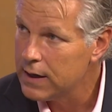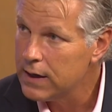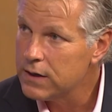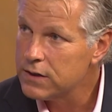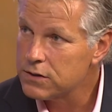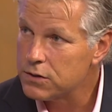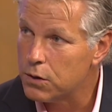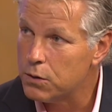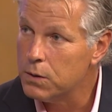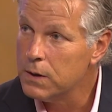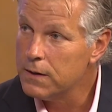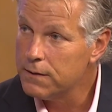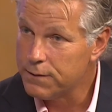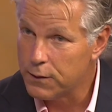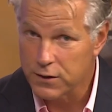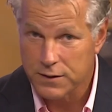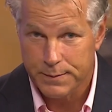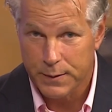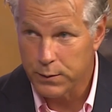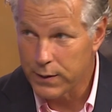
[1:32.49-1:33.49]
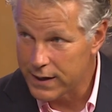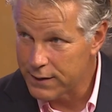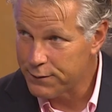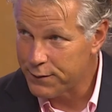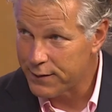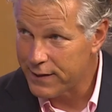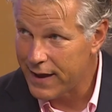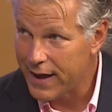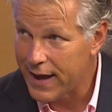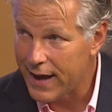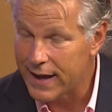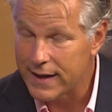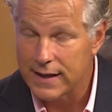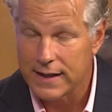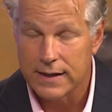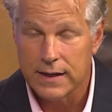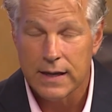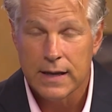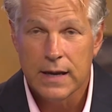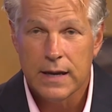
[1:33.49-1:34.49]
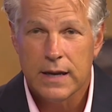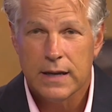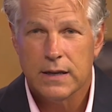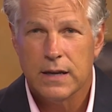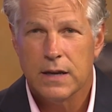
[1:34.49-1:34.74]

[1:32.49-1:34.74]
So, folks, be ready for that. And it,